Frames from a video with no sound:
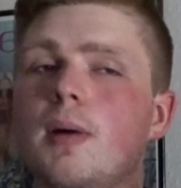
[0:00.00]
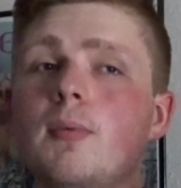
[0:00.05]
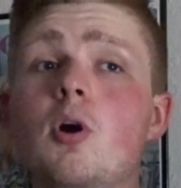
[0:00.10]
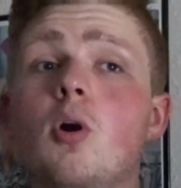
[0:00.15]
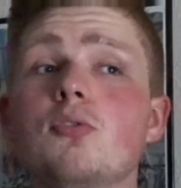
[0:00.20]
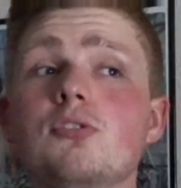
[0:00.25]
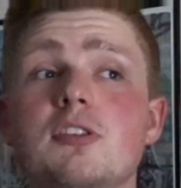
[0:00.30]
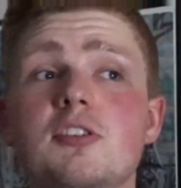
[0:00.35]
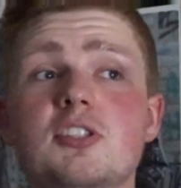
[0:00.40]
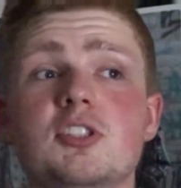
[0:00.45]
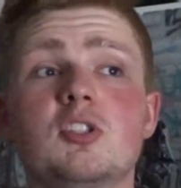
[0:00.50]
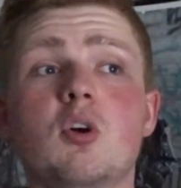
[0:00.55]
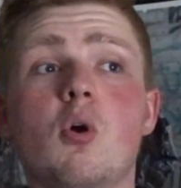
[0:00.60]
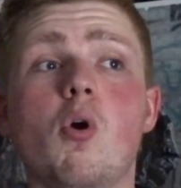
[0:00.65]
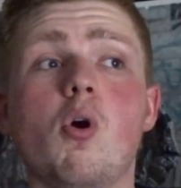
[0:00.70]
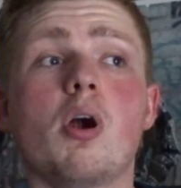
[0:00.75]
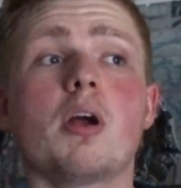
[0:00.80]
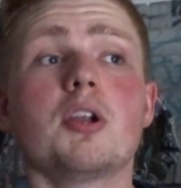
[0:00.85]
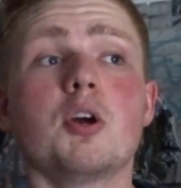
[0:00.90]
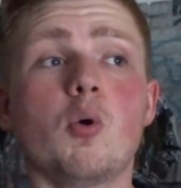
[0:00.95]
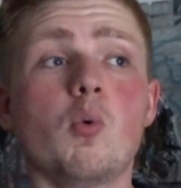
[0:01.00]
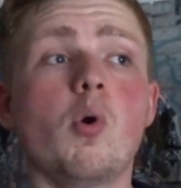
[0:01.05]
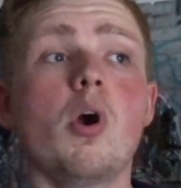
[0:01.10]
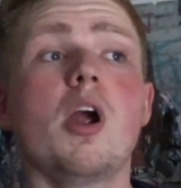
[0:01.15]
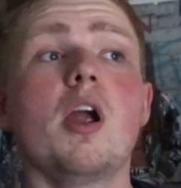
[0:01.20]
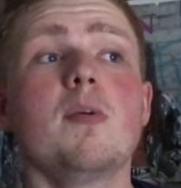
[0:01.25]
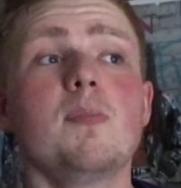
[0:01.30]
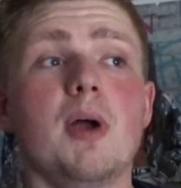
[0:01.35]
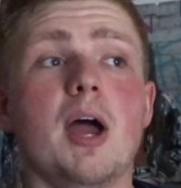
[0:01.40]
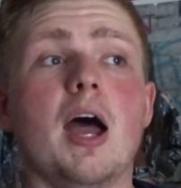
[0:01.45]
I'm going to the store. Don't
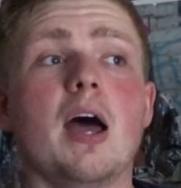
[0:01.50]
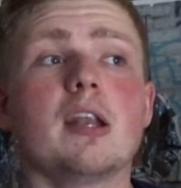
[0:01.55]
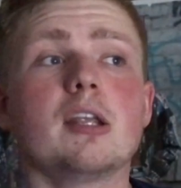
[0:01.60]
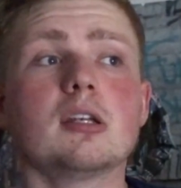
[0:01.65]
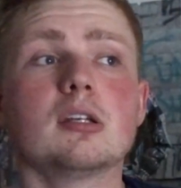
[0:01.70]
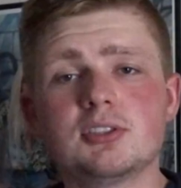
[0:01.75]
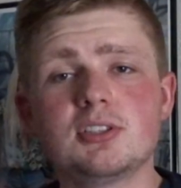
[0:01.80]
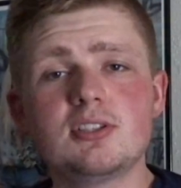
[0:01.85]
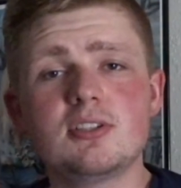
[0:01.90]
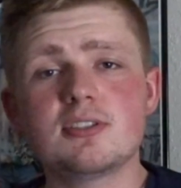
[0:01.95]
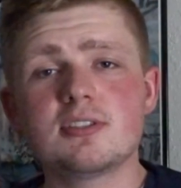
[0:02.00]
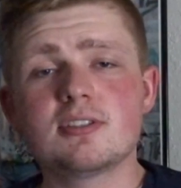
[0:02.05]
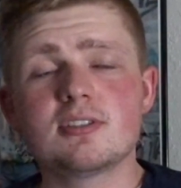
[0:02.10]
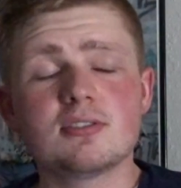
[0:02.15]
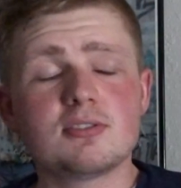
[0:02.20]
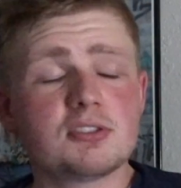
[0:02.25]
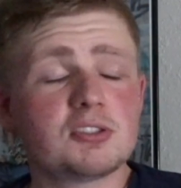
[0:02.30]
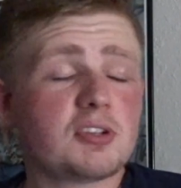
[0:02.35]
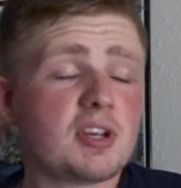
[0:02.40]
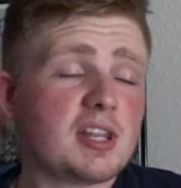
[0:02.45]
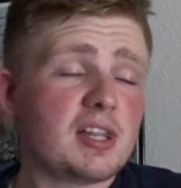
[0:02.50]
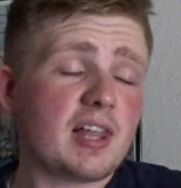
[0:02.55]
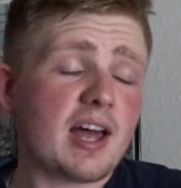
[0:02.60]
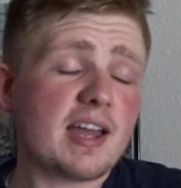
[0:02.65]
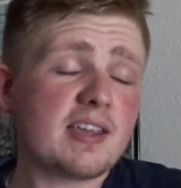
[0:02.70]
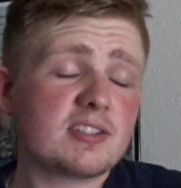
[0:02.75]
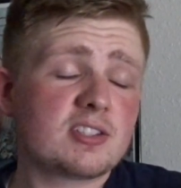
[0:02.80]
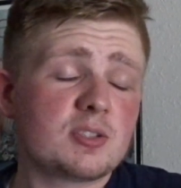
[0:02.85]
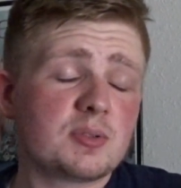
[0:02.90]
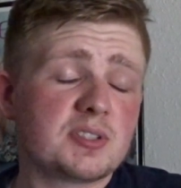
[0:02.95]
worry about it. She just straight
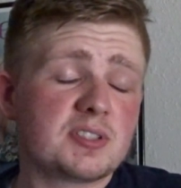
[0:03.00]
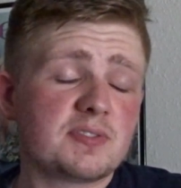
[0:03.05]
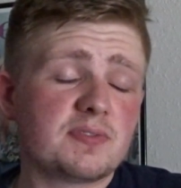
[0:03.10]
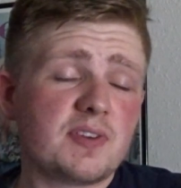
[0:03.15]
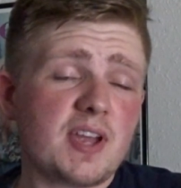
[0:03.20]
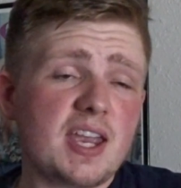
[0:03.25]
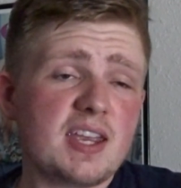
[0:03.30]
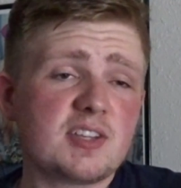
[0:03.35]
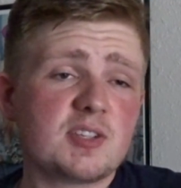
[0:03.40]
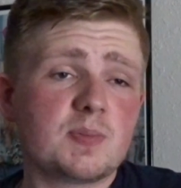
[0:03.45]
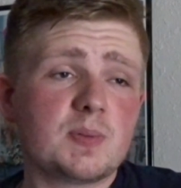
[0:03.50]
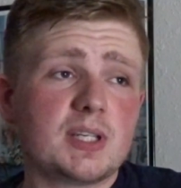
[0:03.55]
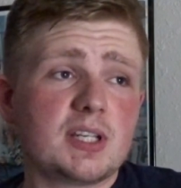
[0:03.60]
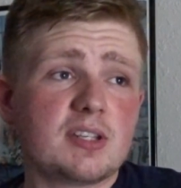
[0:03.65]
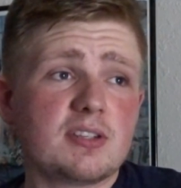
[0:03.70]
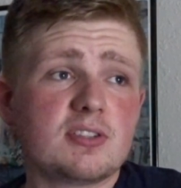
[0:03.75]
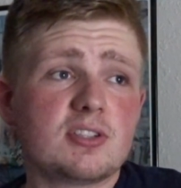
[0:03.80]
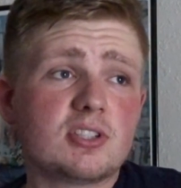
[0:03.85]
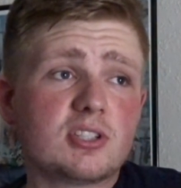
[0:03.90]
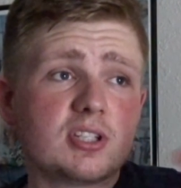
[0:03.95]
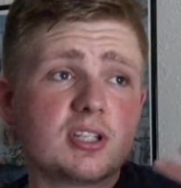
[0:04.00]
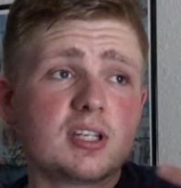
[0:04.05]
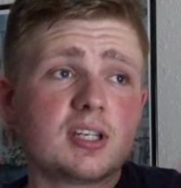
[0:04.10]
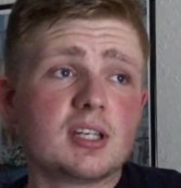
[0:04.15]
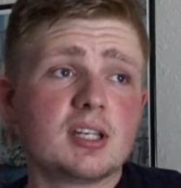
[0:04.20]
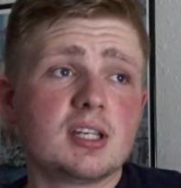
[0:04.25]
lies to his face because